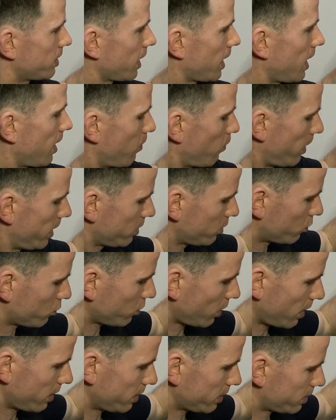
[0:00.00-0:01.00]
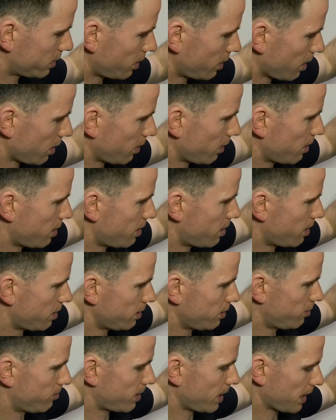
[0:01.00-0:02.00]
I can't wait to try this sucker
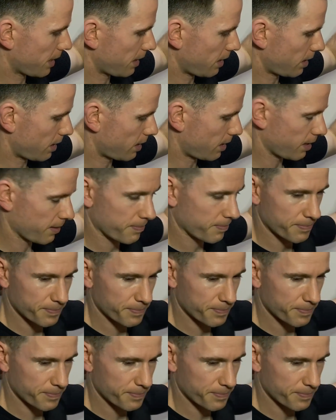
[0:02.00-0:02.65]
on. Oh my god.